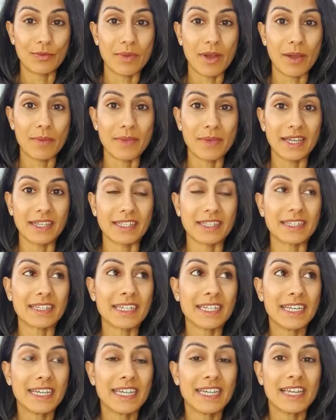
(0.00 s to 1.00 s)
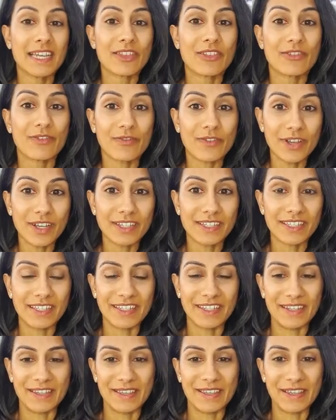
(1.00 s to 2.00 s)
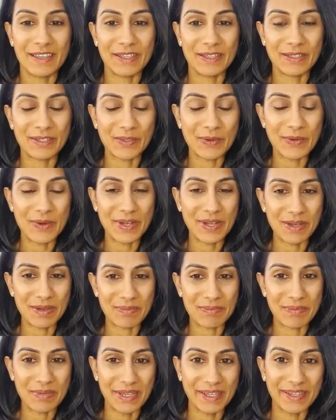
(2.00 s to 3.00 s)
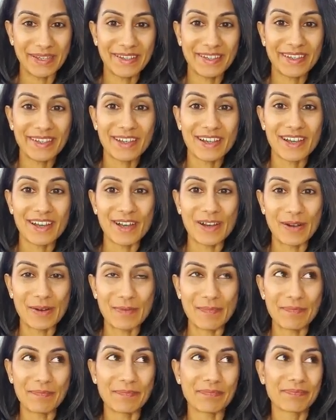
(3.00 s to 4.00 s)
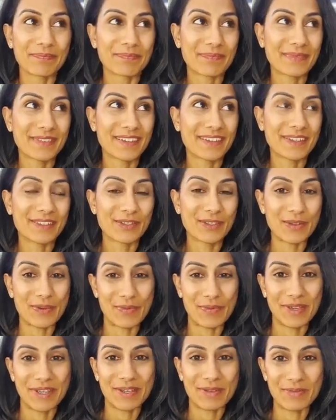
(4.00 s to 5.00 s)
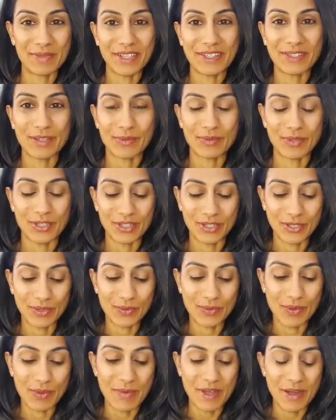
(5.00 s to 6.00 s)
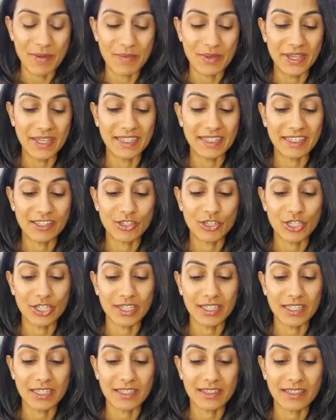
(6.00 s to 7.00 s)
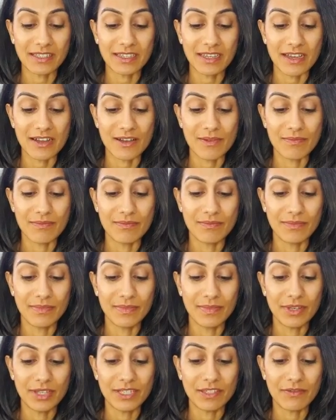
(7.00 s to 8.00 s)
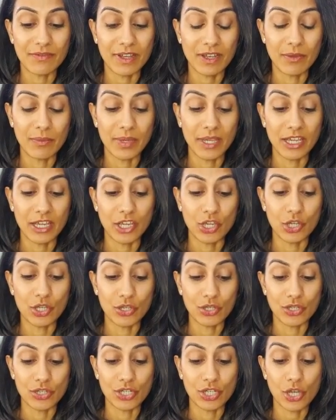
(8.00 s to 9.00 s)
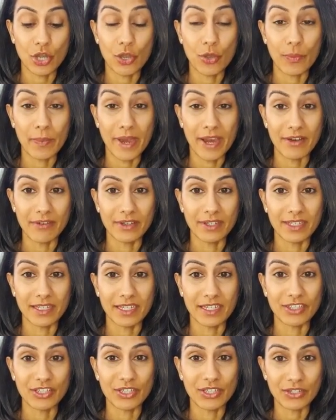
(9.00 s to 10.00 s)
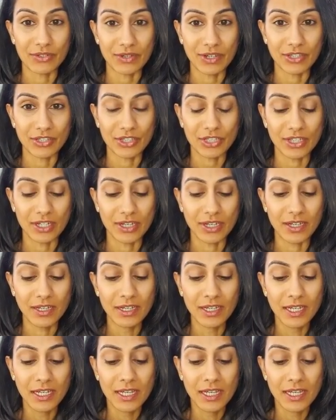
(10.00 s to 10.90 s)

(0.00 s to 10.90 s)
mom, and the first thing, and I think it's quite a big topic and a big subject to talk about, but it's just developing a good co-parenting structure.